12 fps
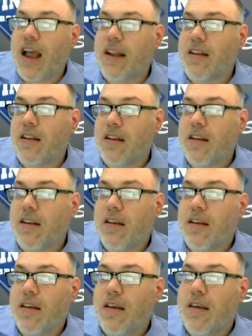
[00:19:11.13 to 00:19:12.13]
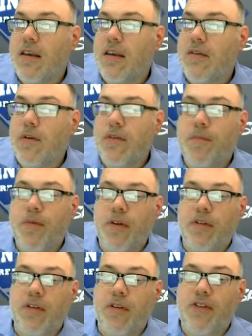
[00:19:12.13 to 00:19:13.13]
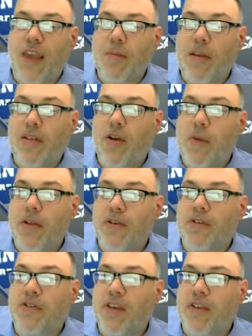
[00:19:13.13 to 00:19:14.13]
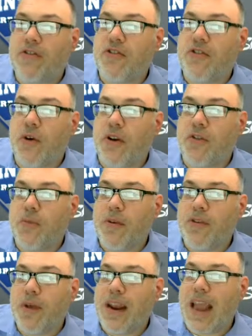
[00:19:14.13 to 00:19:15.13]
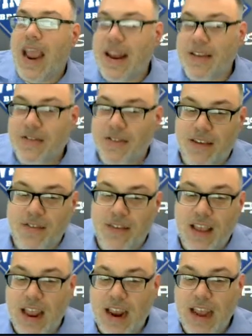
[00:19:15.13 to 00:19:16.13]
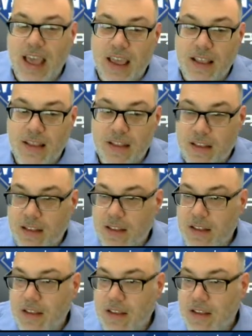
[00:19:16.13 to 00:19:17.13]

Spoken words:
John, huh? We've pulled Jamie Lowmiller six Jordans between 86 and 88.